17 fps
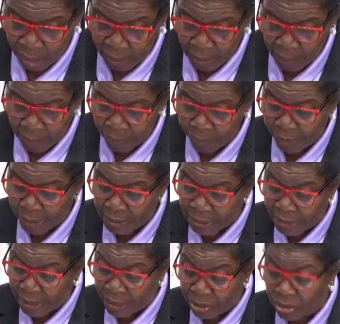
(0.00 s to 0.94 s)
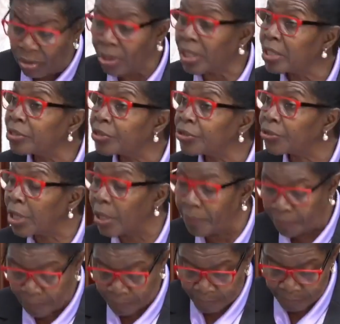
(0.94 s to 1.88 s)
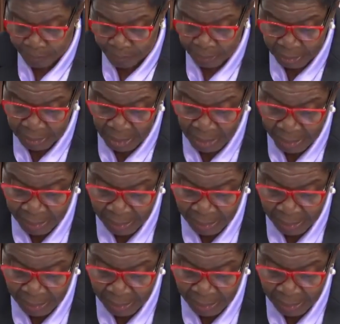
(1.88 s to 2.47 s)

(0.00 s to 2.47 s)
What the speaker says: President Donald Trump signed an